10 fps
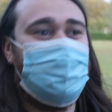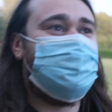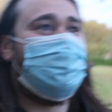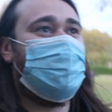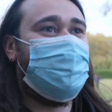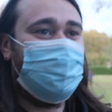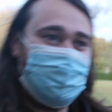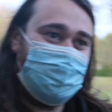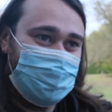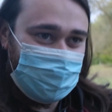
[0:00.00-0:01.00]
is like
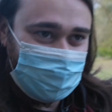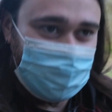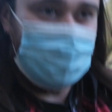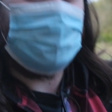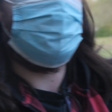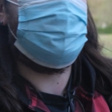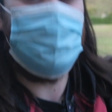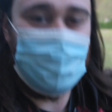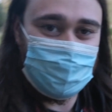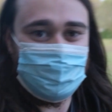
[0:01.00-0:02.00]
the
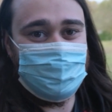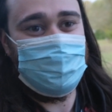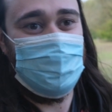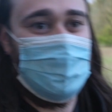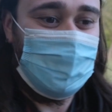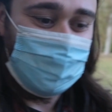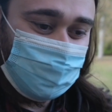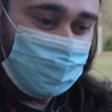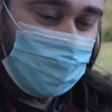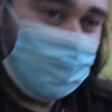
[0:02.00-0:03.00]
most
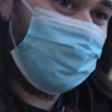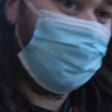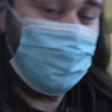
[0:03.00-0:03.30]
beautiful